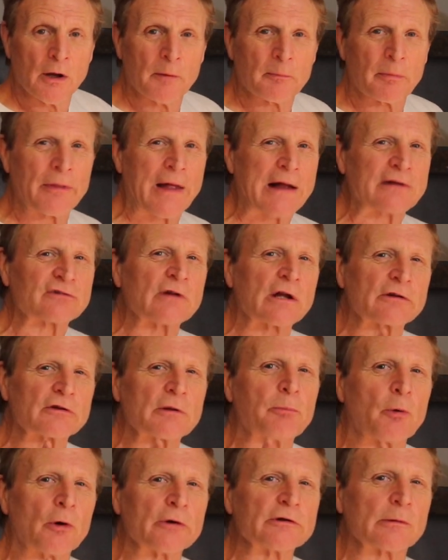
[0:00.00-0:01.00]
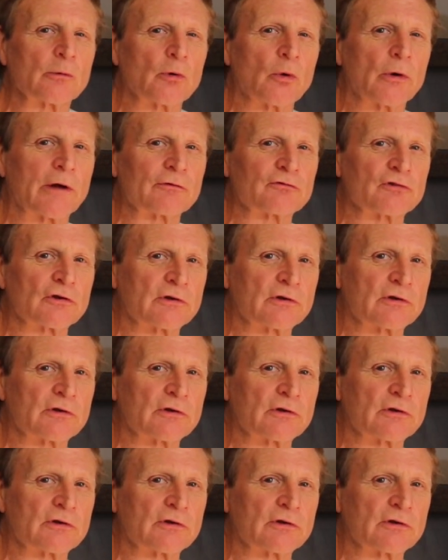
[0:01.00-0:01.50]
But that's not the point I'm going after